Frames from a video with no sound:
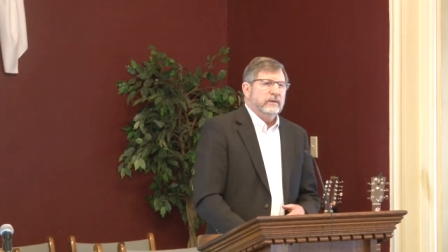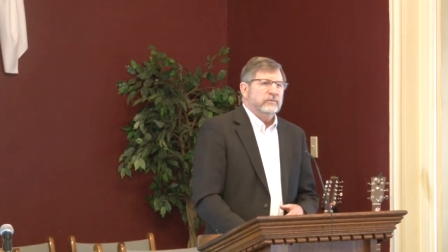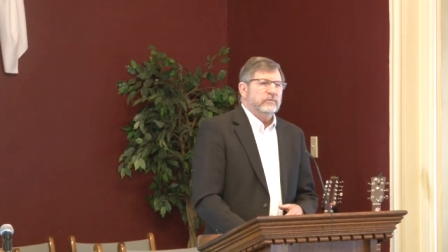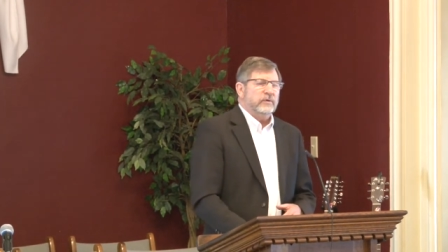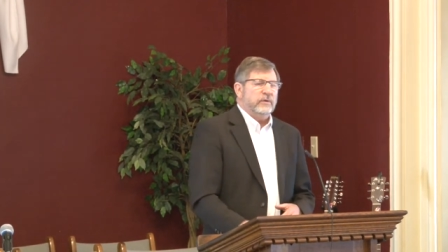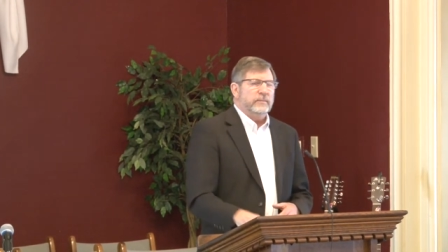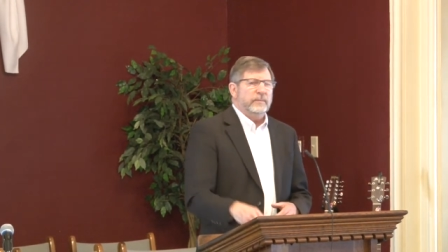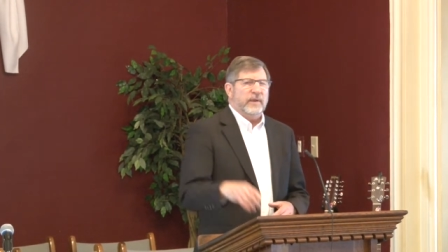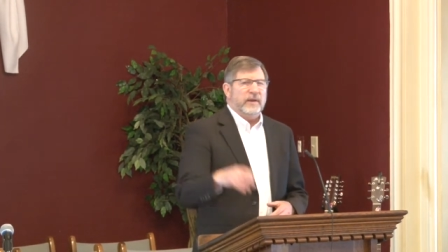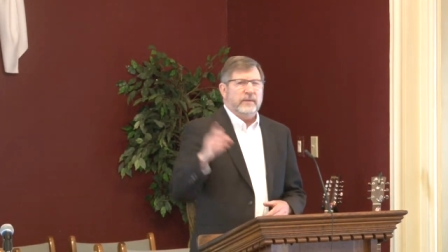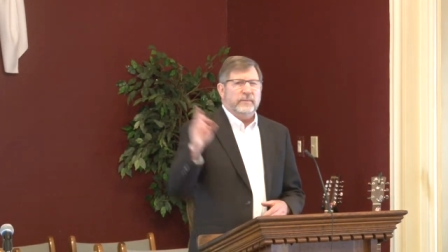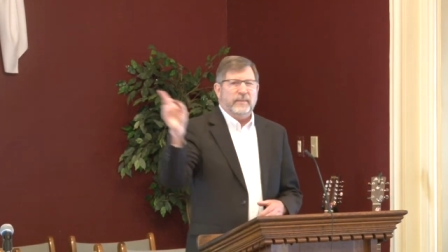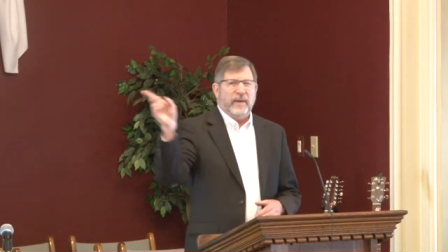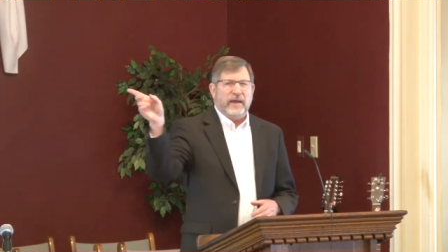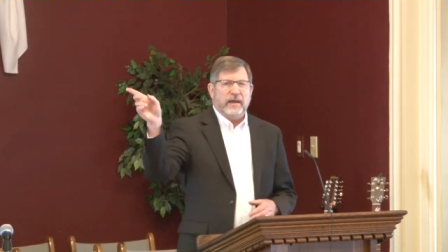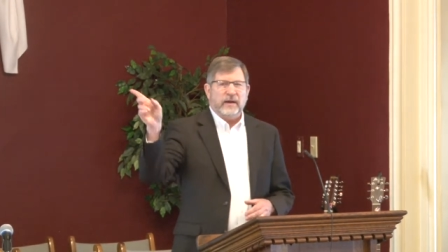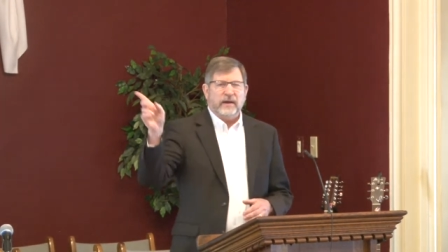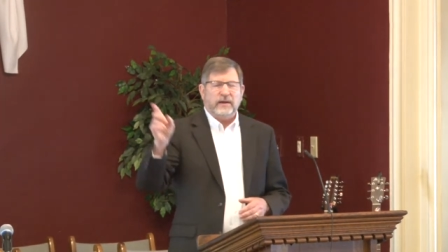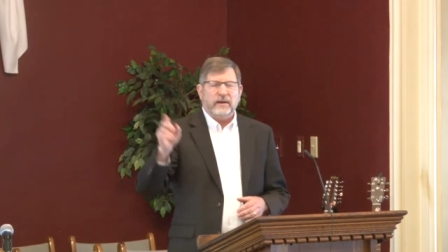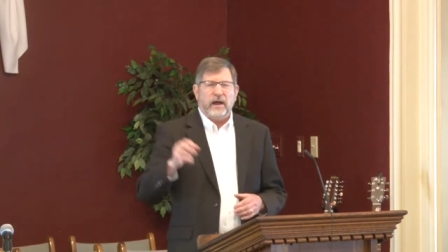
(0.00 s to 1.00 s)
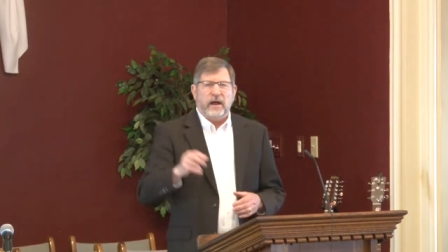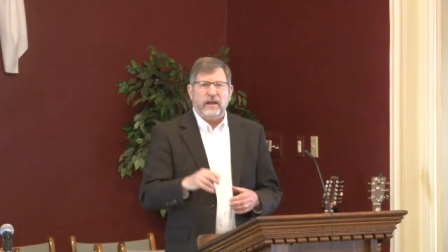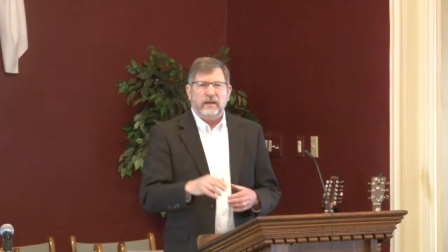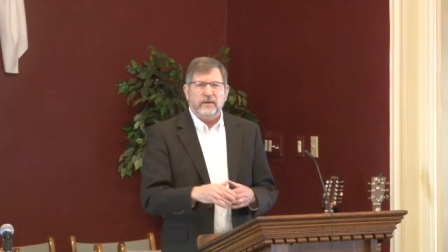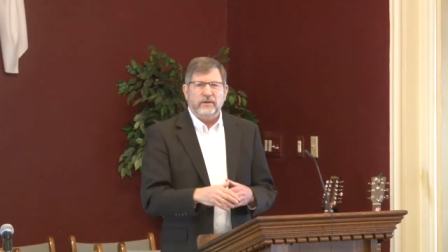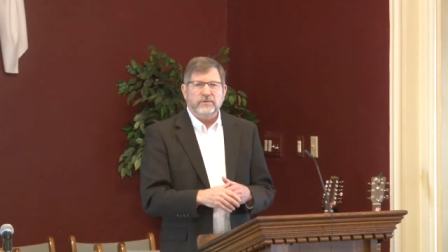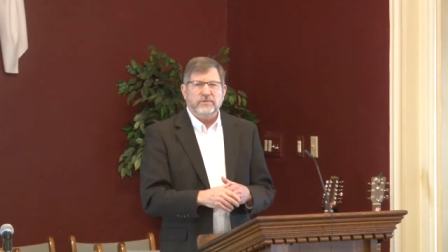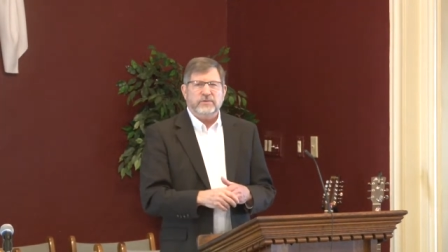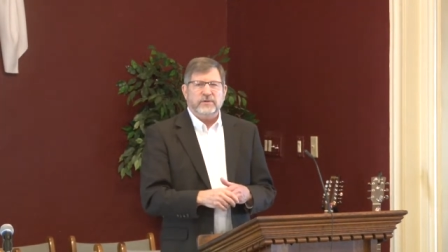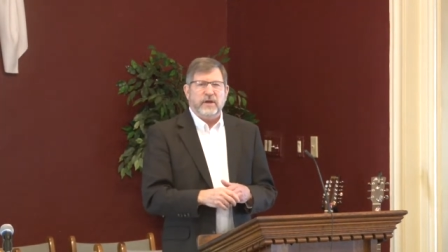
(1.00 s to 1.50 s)
So I met a man at
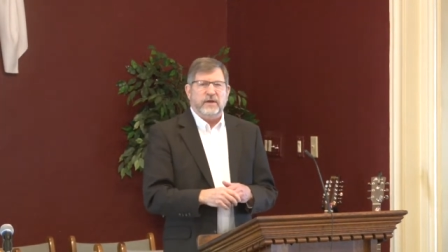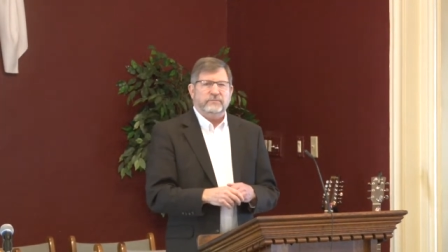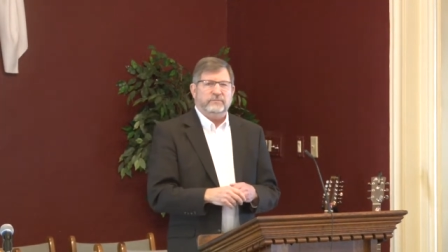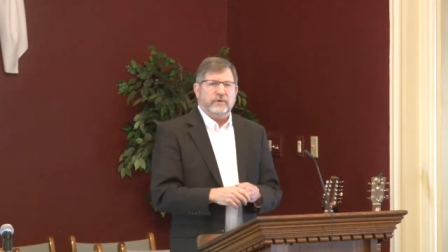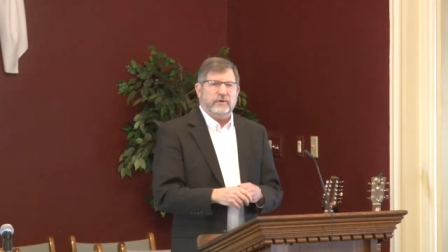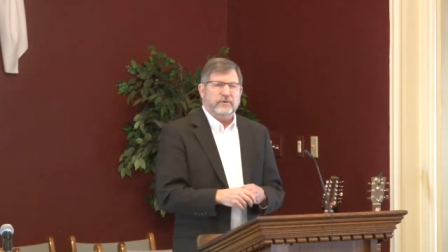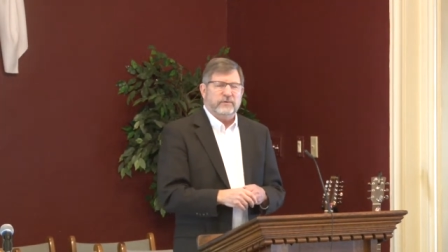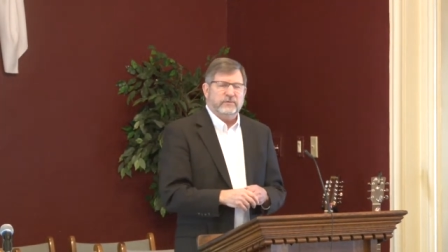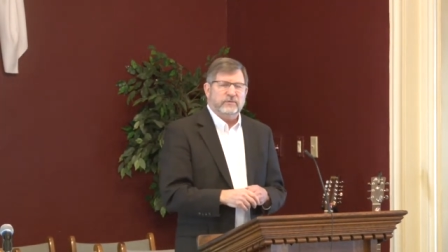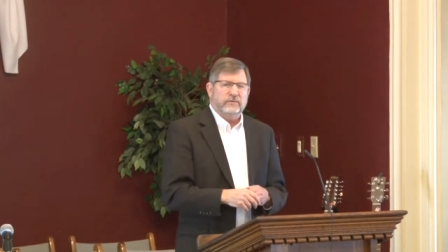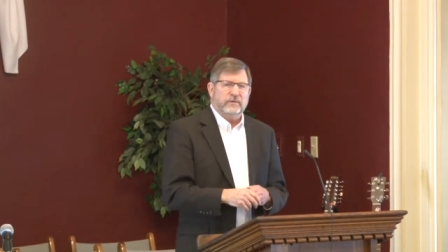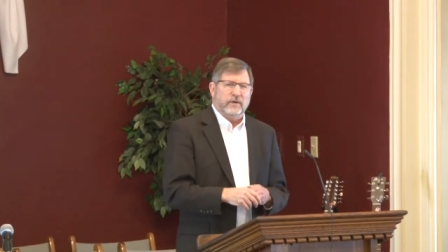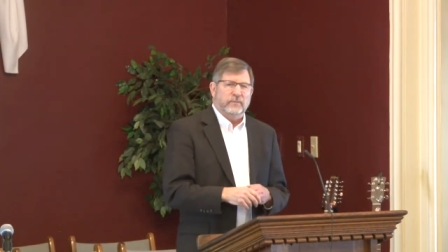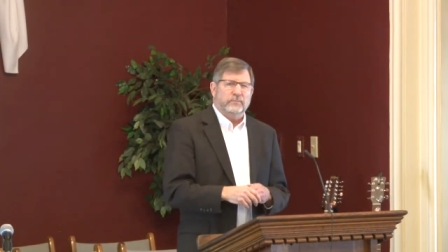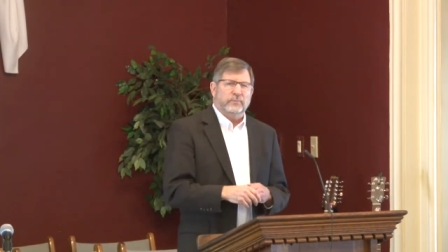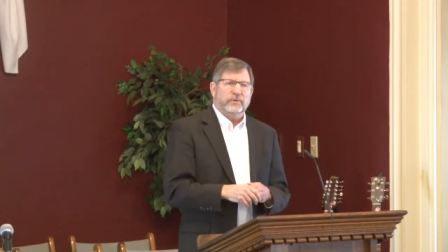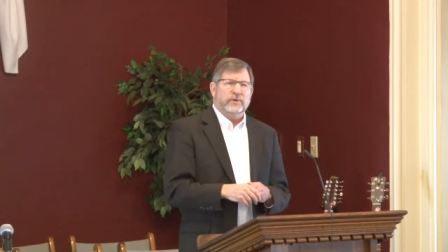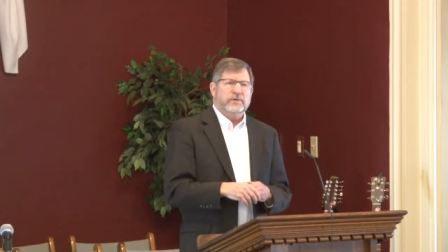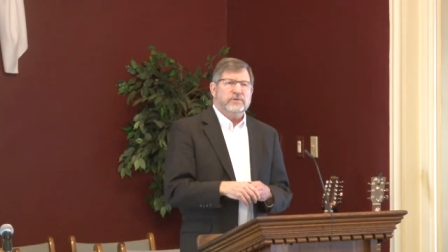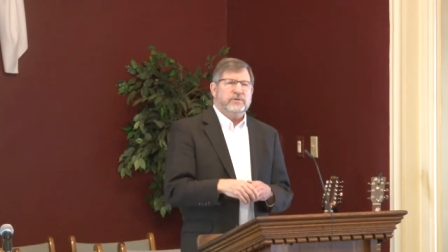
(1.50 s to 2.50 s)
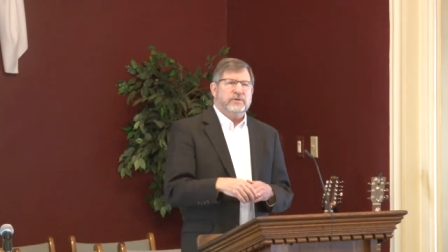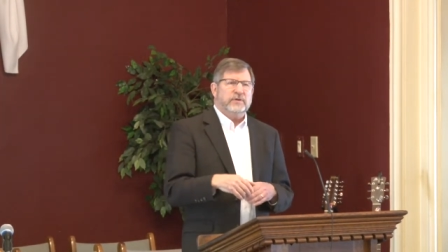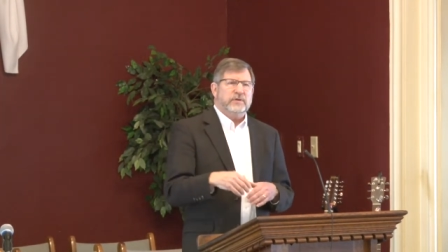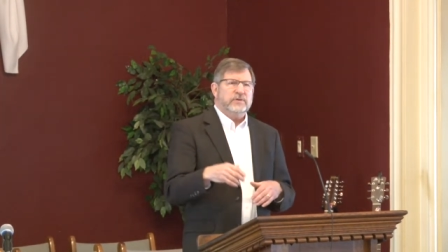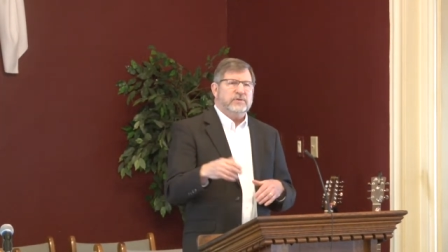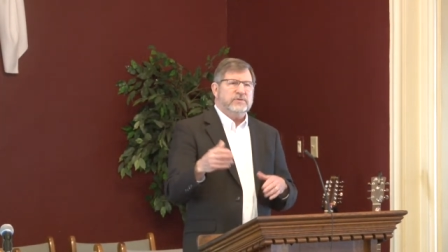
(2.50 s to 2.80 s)
college after I was done preaching.